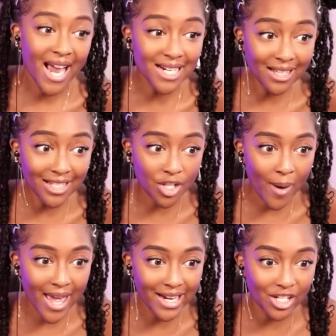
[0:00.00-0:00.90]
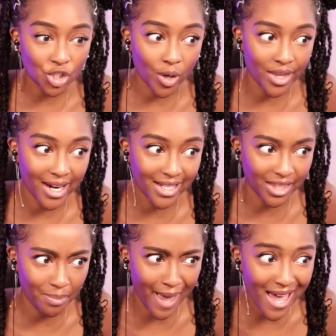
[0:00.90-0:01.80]
And now let's go ahead and destroy that and
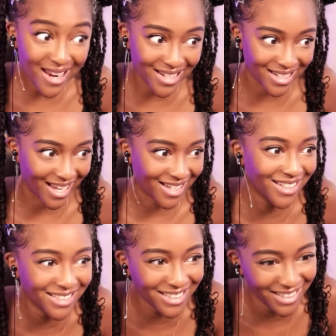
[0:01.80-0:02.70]
get the bad ending.